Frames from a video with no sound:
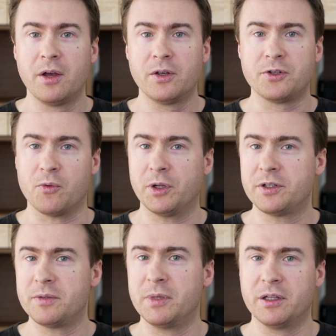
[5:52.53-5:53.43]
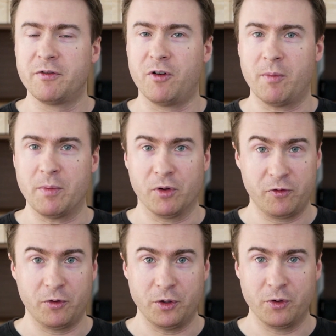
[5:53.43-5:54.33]
So what does it mean for my
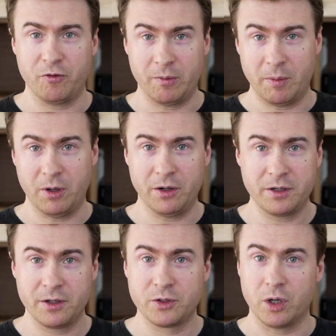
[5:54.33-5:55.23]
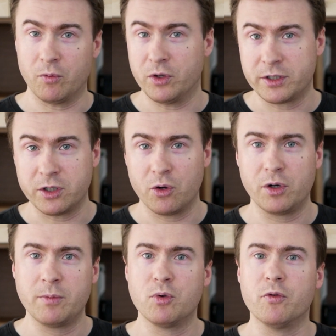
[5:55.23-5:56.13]
portfolio, for my blog? So I will
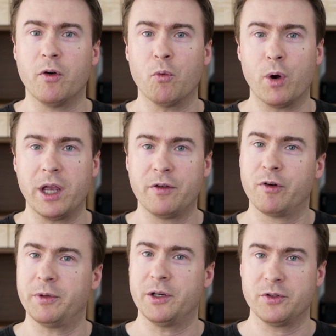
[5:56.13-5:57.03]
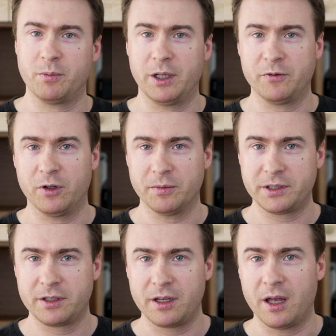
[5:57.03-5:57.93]
slowly move away from the other
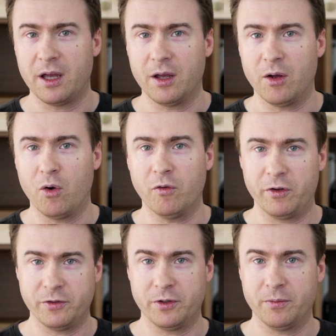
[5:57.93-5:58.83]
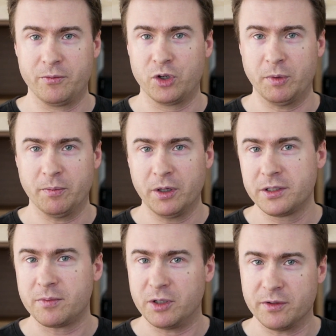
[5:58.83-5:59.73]
platforms over the coming
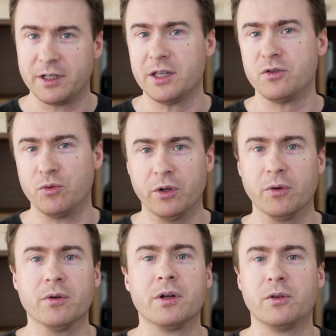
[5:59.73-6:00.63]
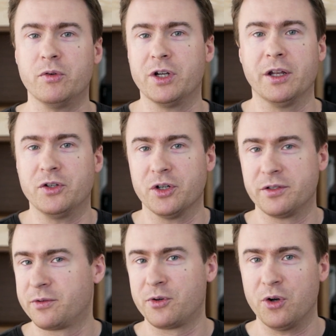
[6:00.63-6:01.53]
months, because as you know, you can't
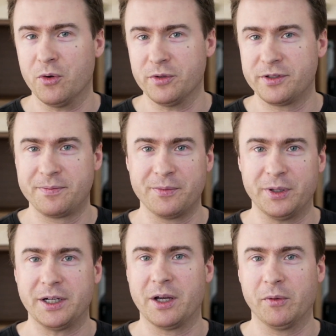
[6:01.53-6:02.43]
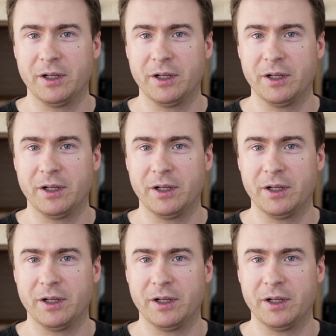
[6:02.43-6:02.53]
just close an account